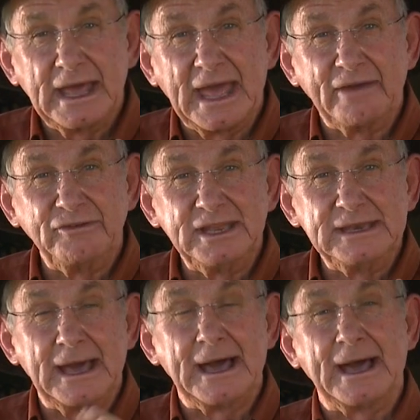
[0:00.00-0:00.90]

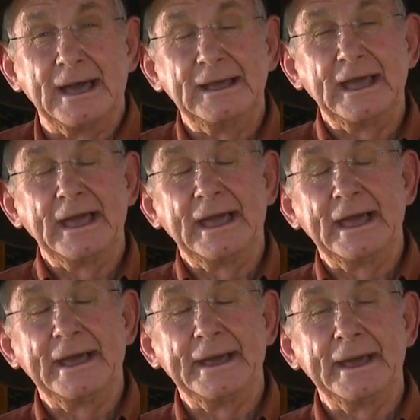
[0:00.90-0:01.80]
having uh,
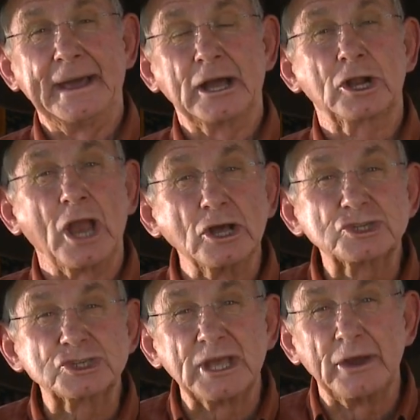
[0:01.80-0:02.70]
uh, a
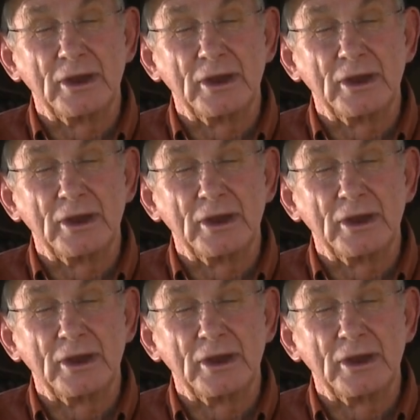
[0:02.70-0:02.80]
close uh,